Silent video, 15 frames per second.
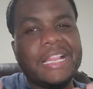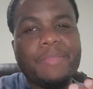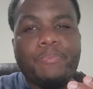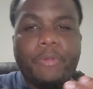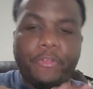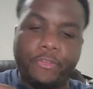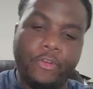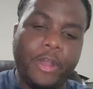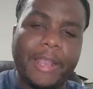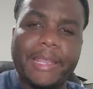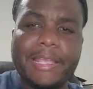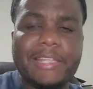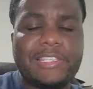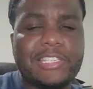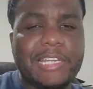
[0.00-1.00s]
before I
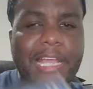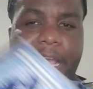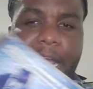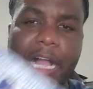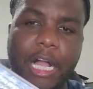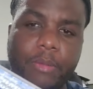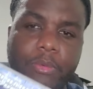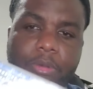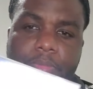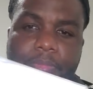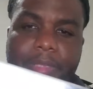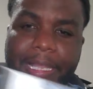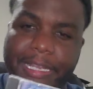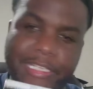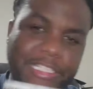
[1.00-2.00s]
get into the album,
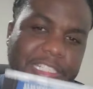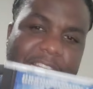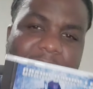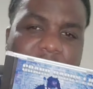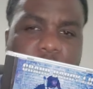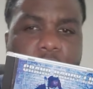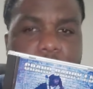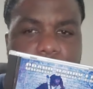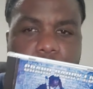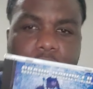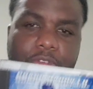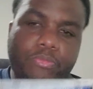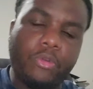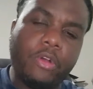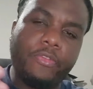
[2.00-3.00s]
like I said, it's not a review,
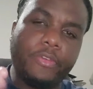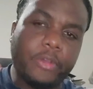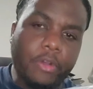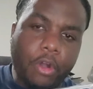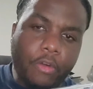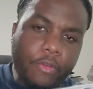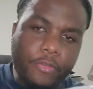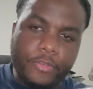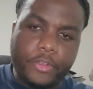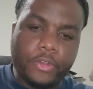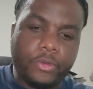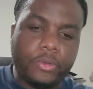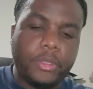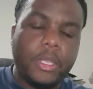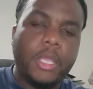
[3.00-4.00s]
it's more of an
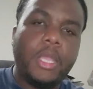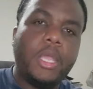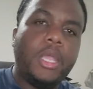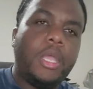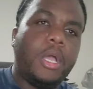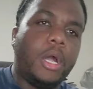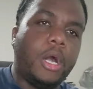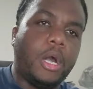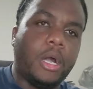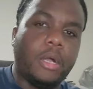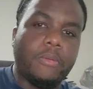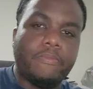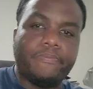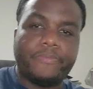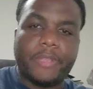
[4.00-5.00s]
overview.
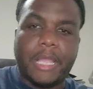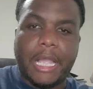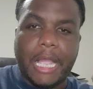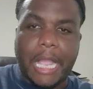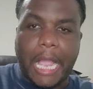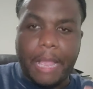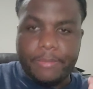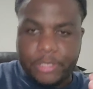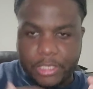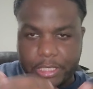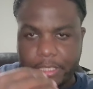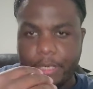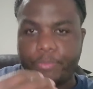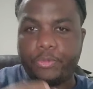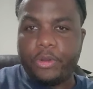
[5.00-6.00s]
I'm just
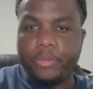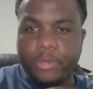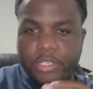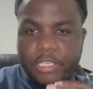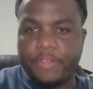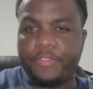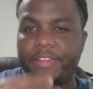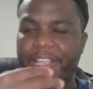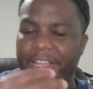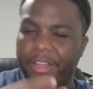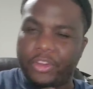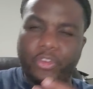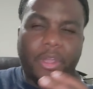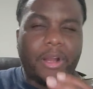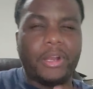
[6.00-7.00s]
going to pretty much give you like a
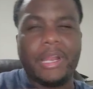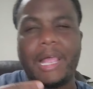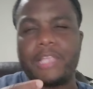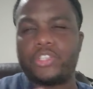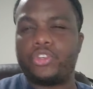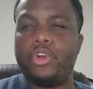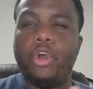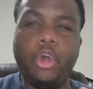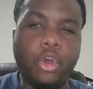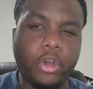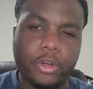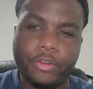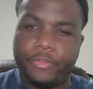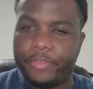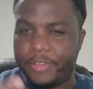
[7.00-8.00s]
chronological
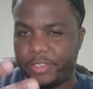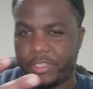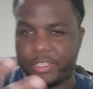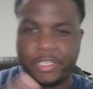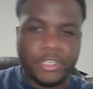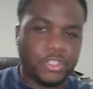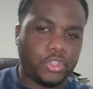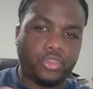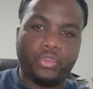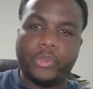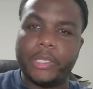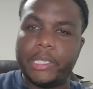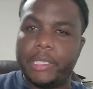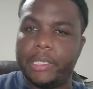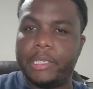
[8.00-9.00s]
order of his
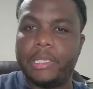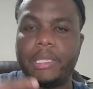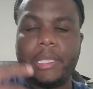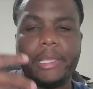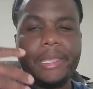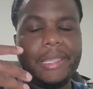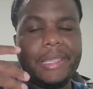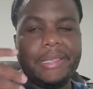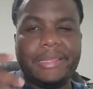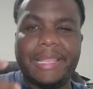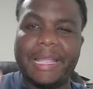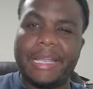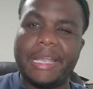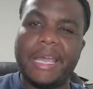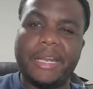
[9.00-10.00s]
history. And
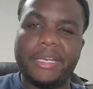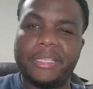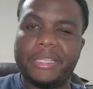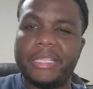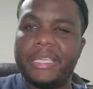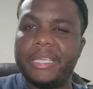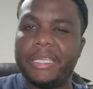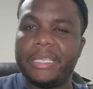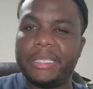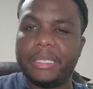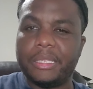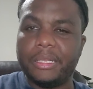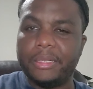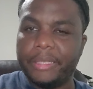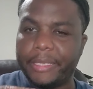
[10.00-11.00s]
that kind of thing,
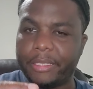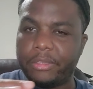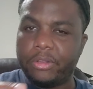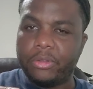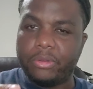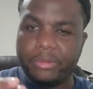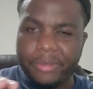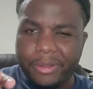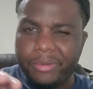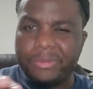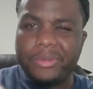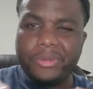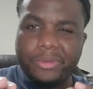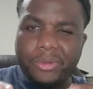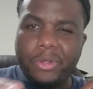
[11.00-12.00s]
or like a
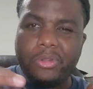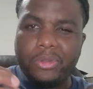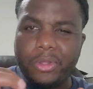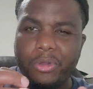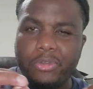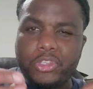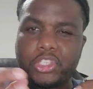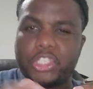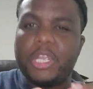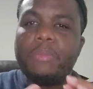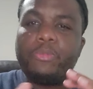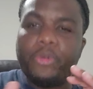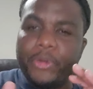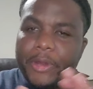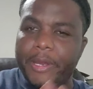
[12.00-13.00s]
little
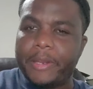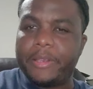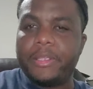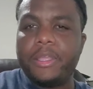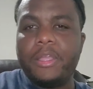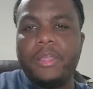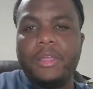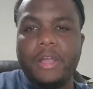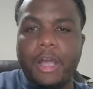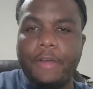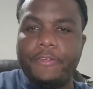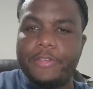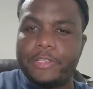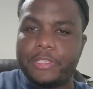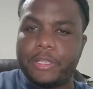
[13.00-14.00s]
summary
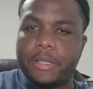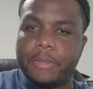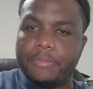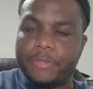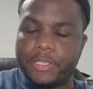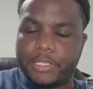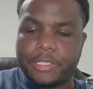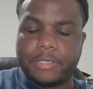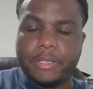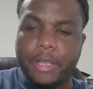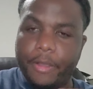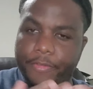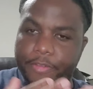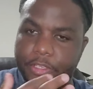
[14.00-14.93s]
of his of